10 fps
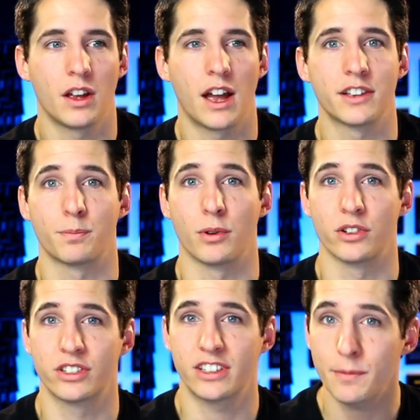has a
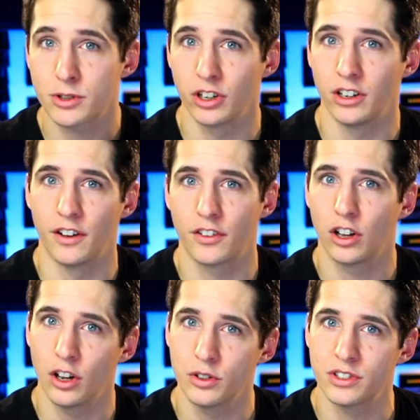perception of
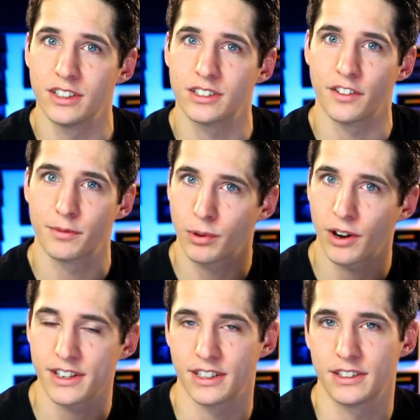closeness of
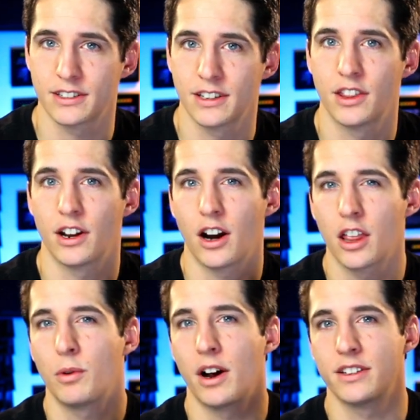presence that
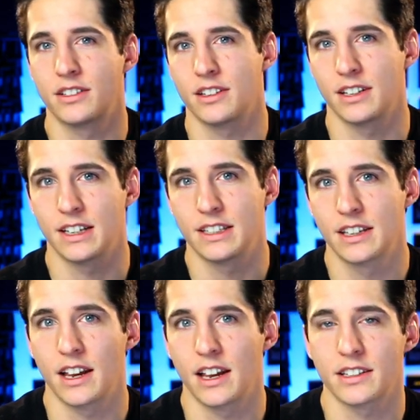otherwise doesn't
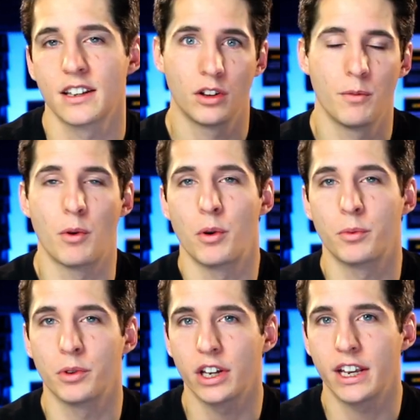exist. But when
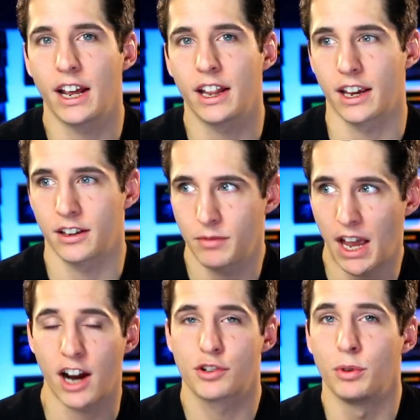we're looking at
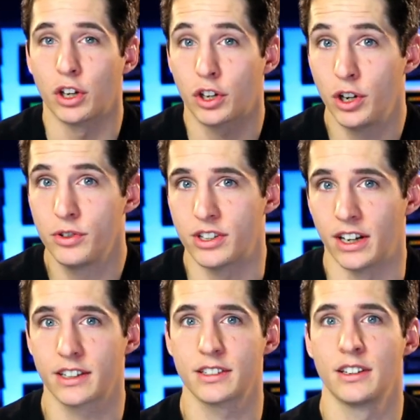actual
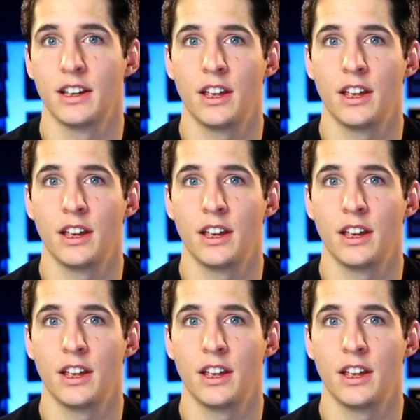acoustics,